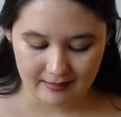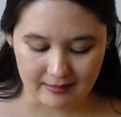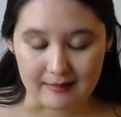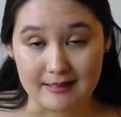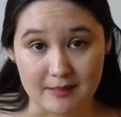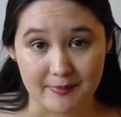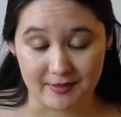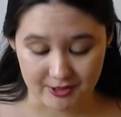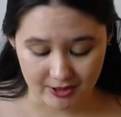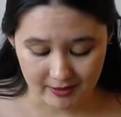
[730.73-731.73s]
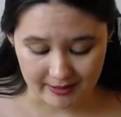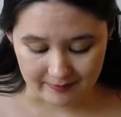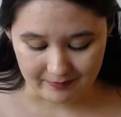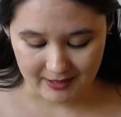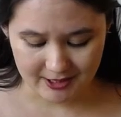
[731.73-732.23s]
Elizabeth assured
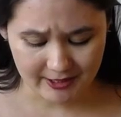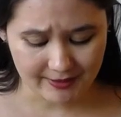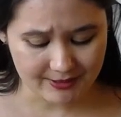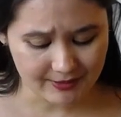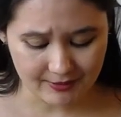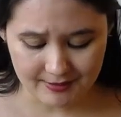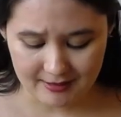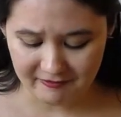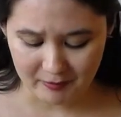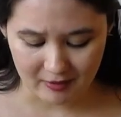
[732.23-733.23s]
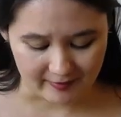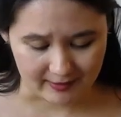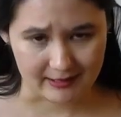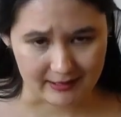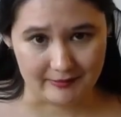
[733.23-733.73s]
him that she could suit herself
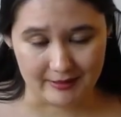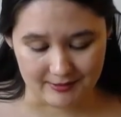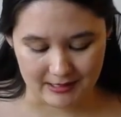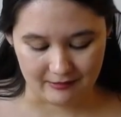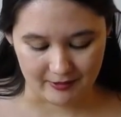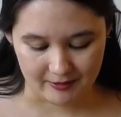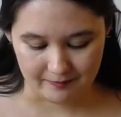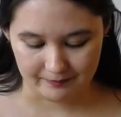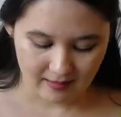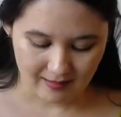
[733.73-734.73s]
perfectly with those in the room.